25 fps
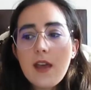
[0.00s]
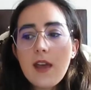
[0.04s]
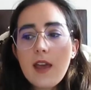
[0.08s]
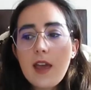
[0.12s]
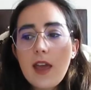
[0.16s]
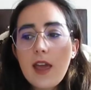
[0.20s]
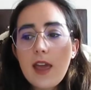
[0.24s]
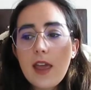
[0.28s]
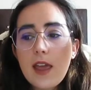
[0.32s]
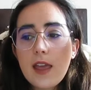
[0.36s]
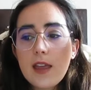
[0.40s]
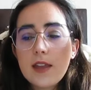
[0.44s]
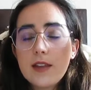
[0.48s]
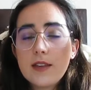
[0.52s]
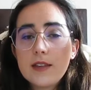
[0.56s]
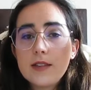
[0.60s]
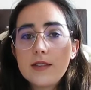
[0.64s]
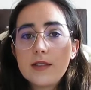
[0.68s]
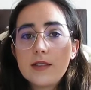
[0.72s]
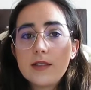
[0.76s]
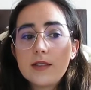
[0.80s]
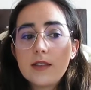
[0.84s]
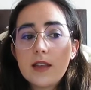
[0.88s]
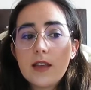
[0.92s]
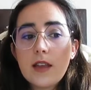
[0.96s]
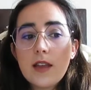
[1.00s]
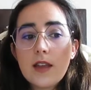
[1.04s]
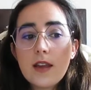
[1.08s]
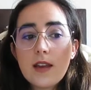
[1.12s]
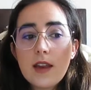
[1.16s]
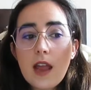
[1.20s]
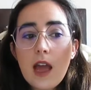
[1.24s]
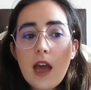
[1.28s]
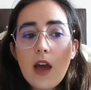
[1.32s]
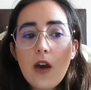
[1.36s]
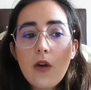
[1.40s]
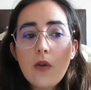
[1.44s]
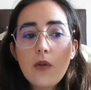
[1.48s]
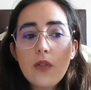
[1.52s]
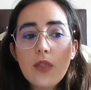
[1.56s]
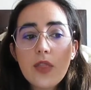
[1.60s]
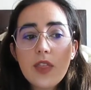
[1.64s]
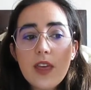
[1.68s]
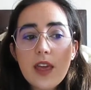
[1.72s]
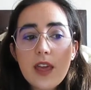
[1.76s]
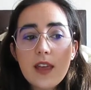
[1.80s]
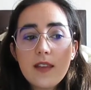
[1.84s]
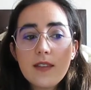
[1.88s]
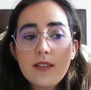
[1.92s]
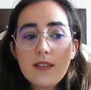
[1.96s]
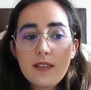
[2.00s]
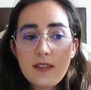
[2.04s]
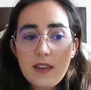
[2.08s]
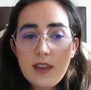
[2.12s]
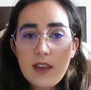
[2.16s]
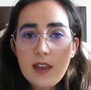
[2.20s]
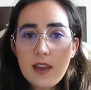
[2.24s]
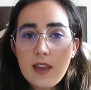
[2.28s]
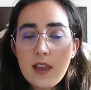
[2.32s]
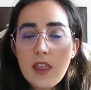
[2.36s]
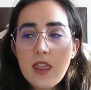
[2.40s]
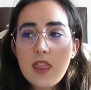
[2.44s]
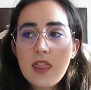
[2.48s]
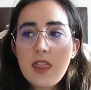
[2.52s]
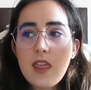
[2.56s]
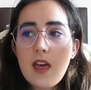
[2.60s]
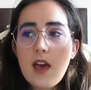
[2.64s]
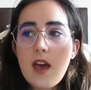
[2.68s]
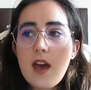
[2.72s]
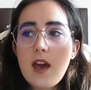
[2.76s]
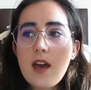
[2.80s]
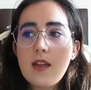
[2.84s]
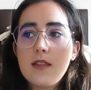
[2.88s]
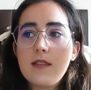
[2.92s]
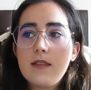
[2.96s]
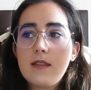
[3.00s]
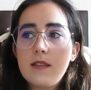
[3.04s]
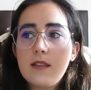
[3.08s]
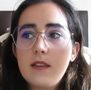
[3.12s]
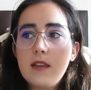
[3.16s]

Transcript: and now they see that